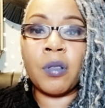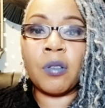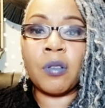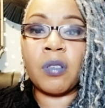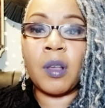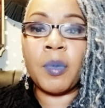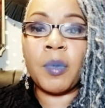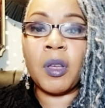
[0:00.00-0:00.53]
So
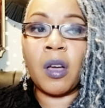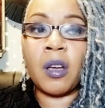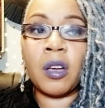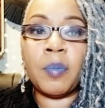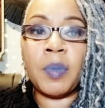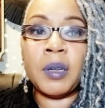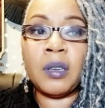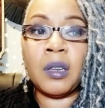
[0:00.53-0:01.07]
some of y'all
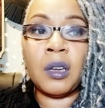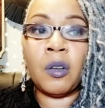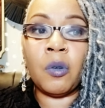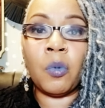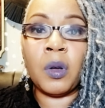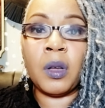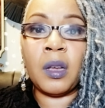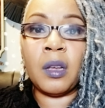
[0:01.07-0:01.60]
could be
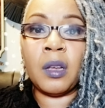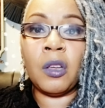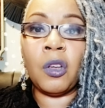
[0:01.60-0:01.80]
dealing with,